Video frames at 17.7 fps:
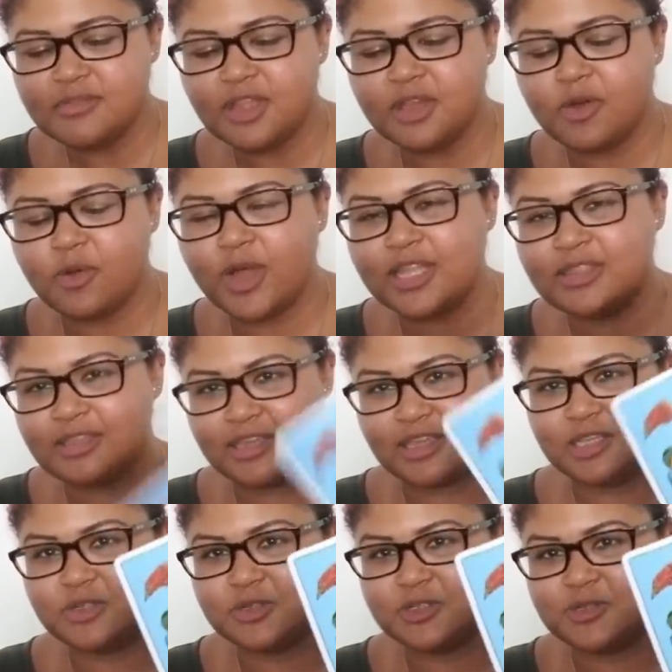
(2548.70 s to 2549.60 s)
quite the
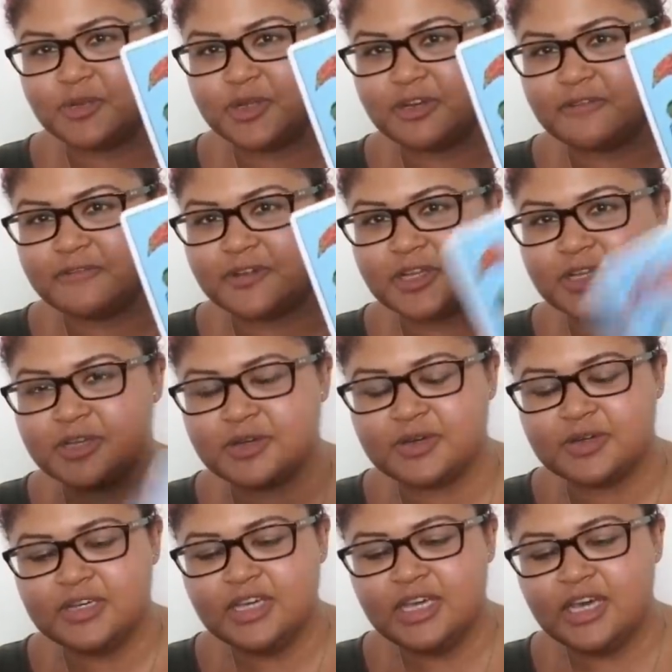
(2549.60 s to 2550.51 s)
kindred spirit for
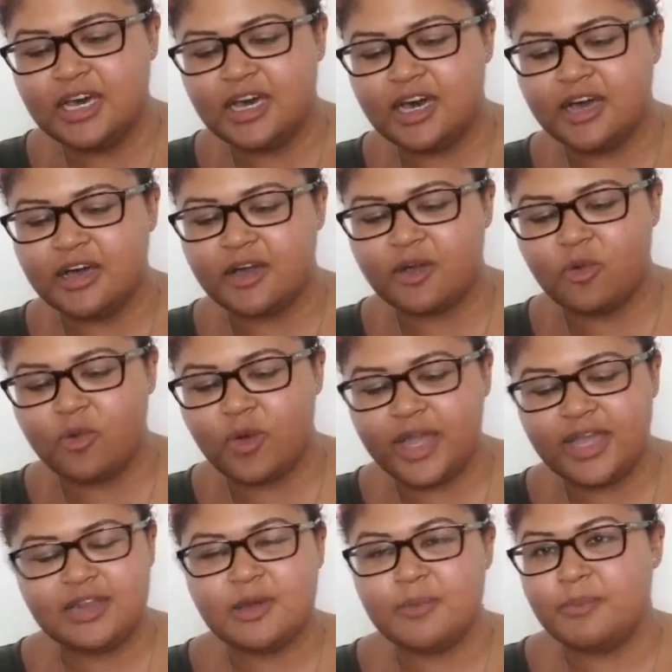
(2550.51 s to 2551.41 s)
you, uh,
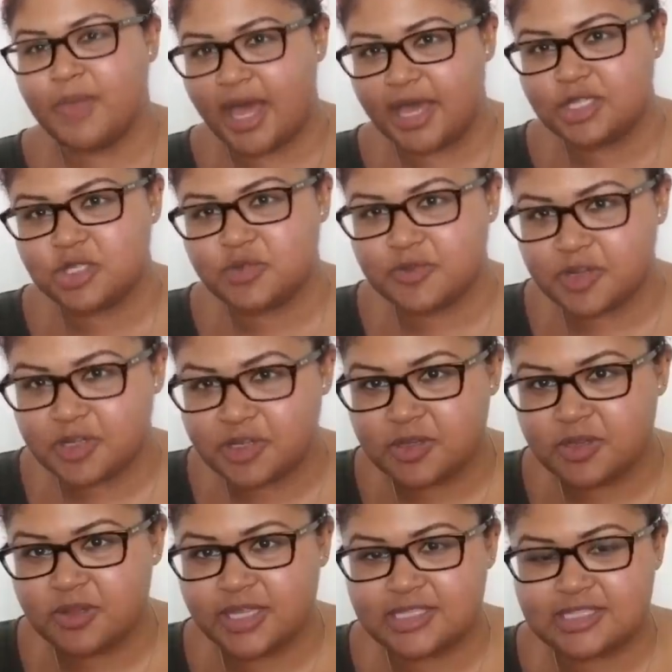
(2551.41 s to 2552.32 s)
quite a match for
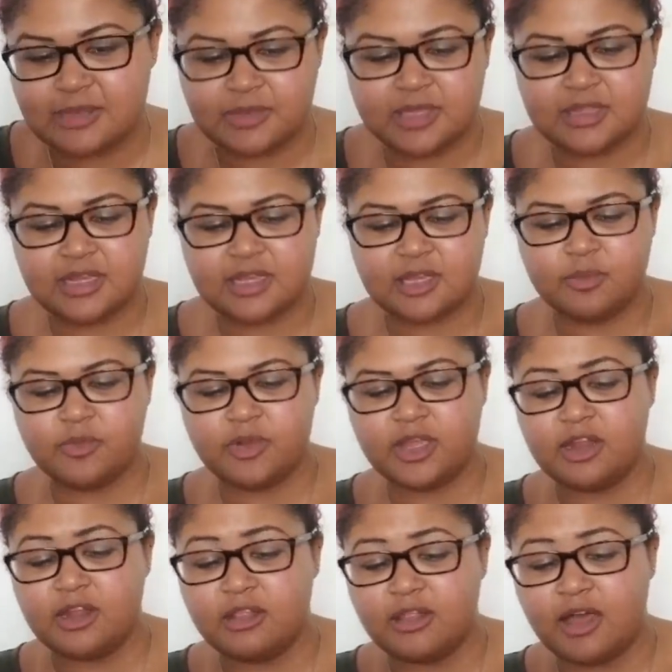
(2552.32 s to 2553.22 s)
you, like something that can bring
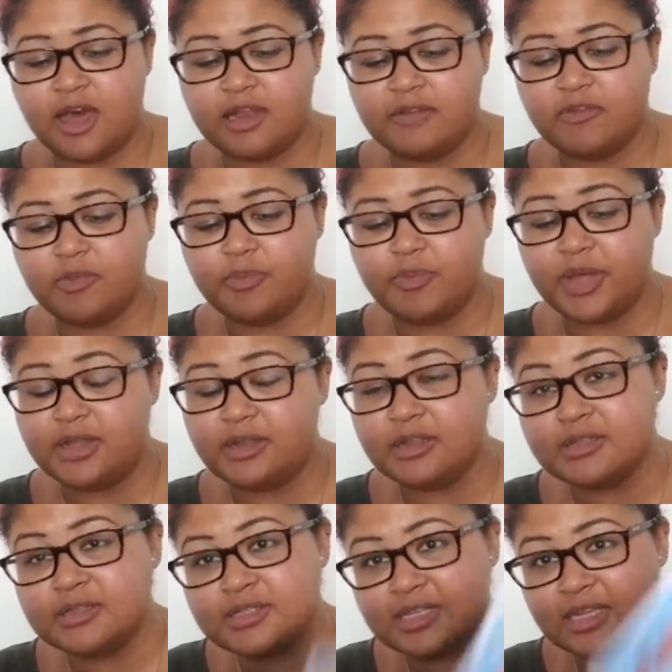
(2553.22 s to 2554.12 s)
in a lot of
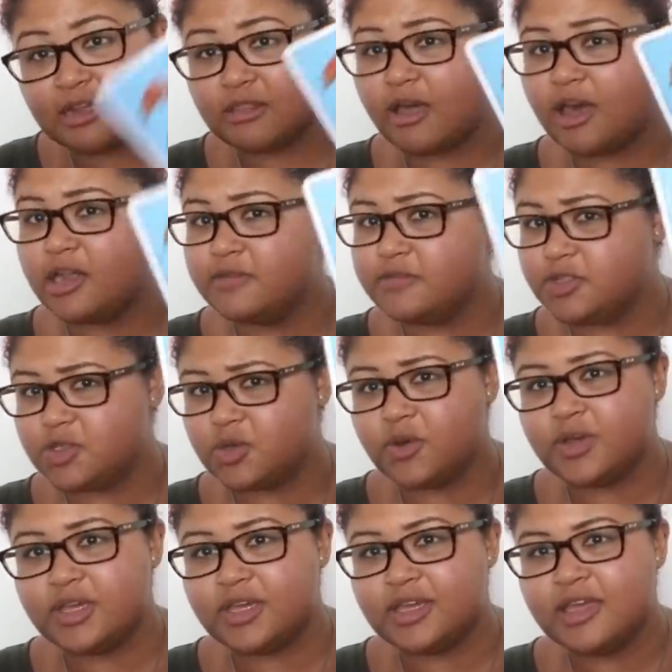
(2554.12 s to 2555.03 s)
abundance and a lot of
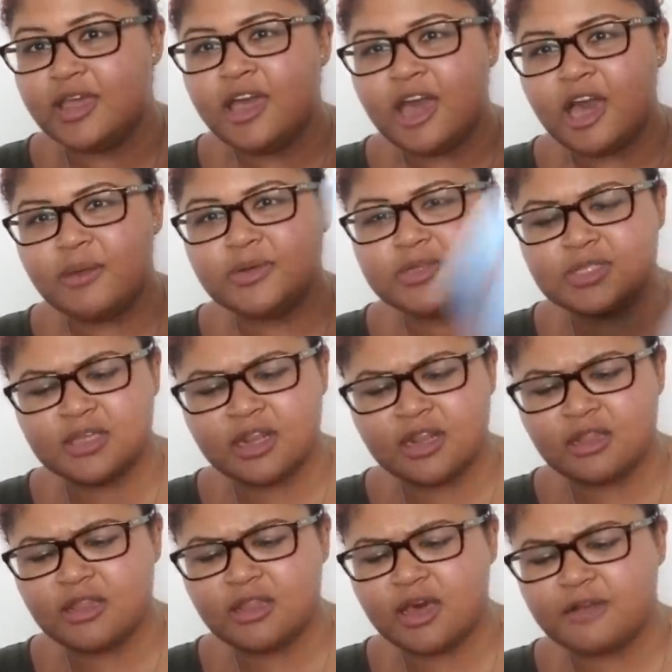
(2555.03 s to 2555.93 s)
joy. I'm also
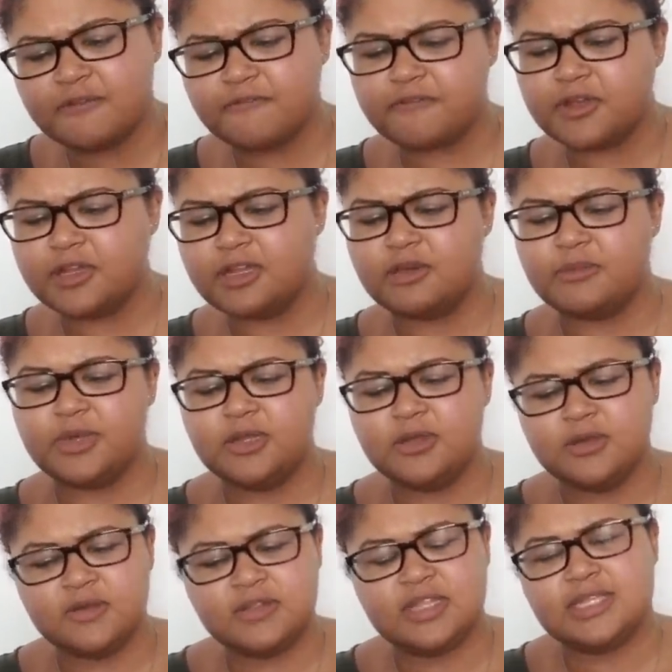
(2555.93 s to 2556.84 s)
getting a lot of freedom. I
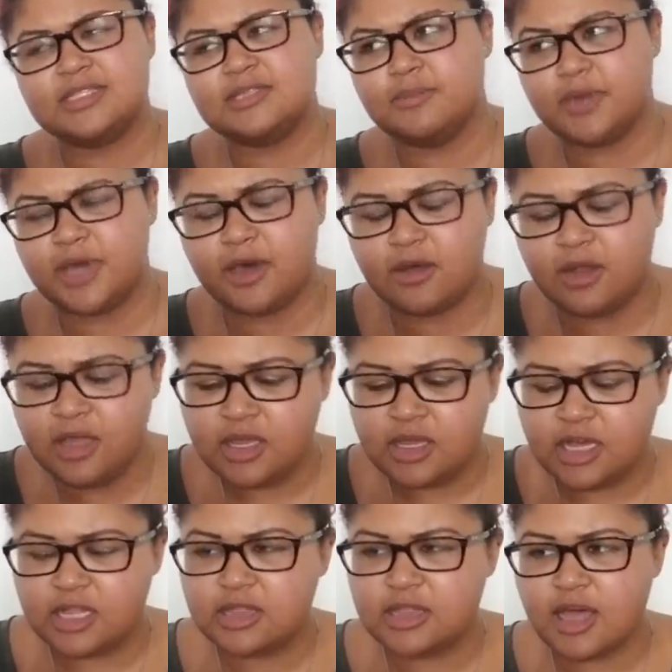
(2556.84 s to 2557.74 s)
don't know what that's about.
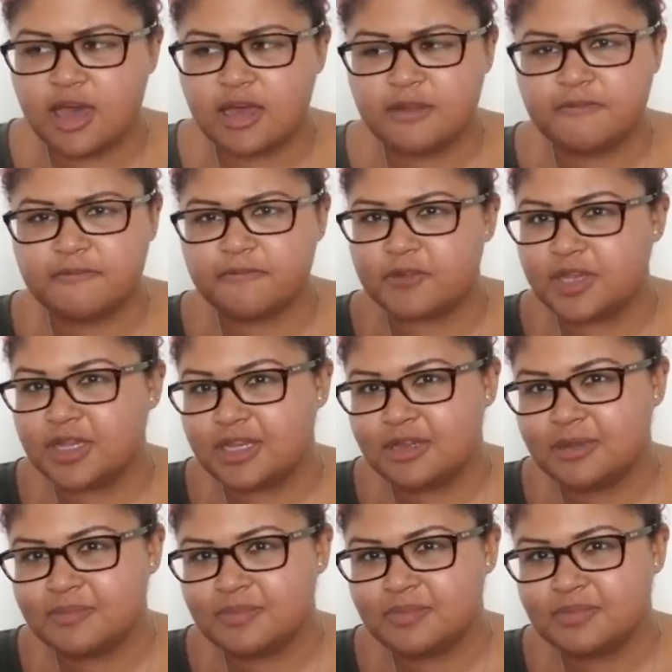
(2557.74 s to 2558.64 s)
A lot of
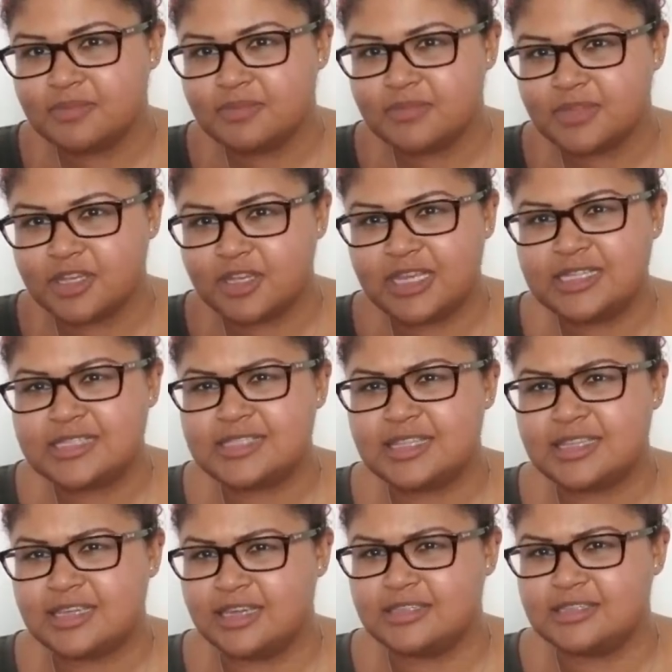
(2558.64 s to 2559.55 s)
freedom, keys to
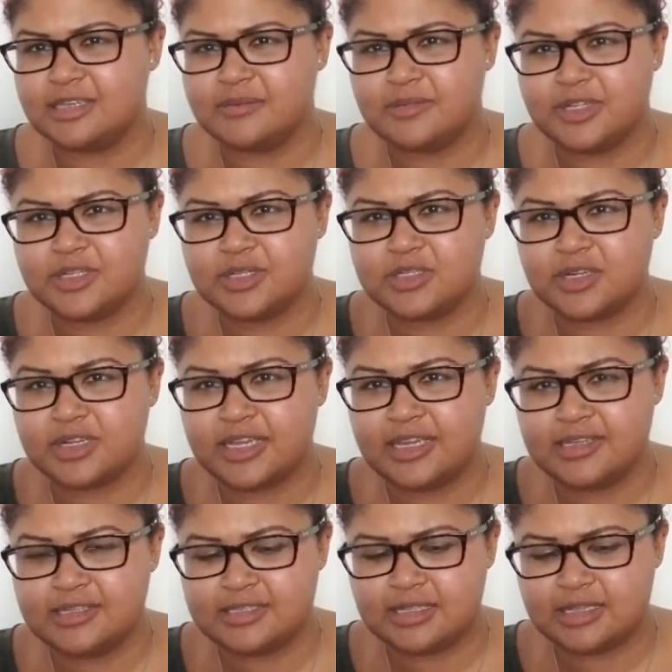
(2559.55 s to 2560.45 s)
the kingdom. I just heard
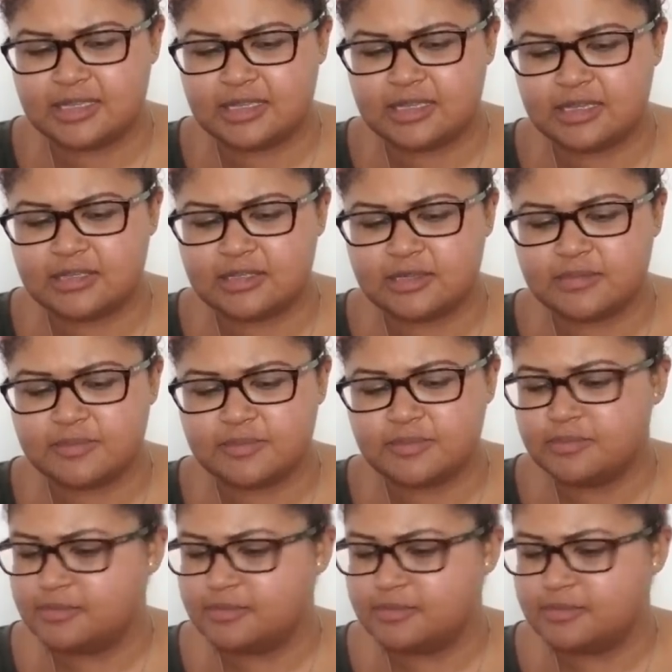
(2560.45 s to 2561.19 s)
keys to the kingdom.